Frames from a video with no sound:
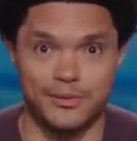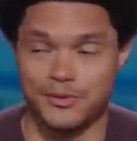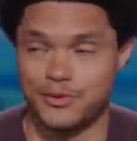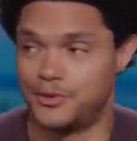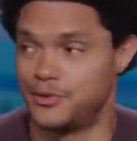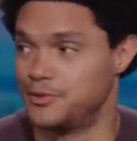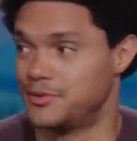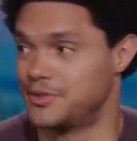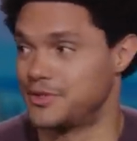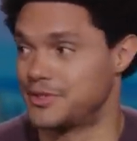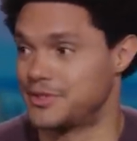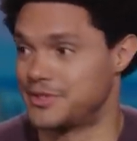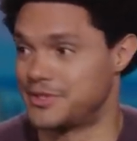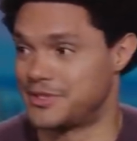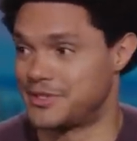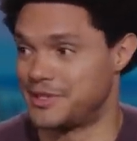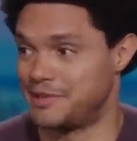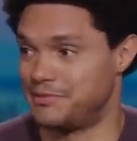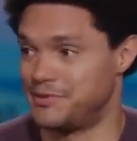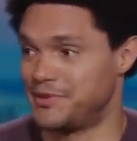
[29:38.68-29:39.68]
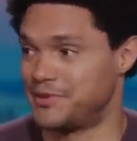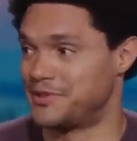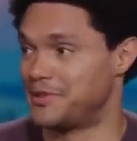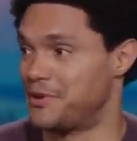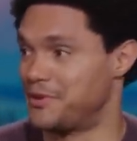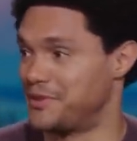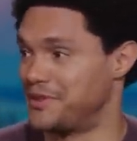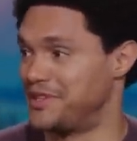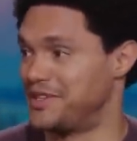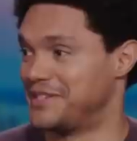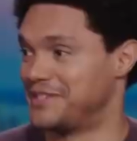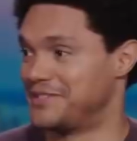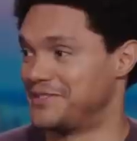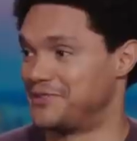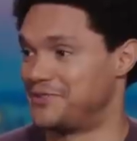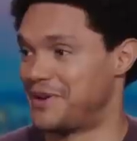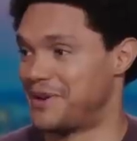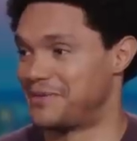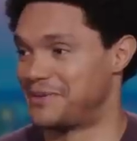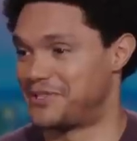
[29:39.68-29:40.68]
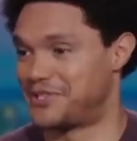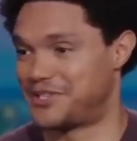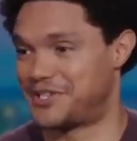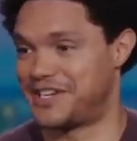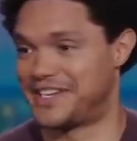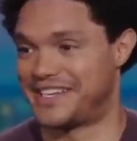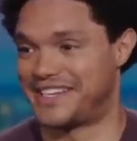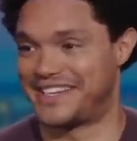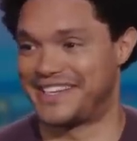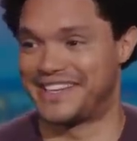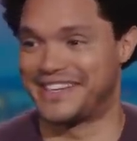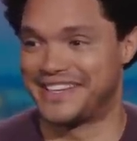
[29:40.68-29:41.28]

Those losers just sleep. You just go in there and grab the shit.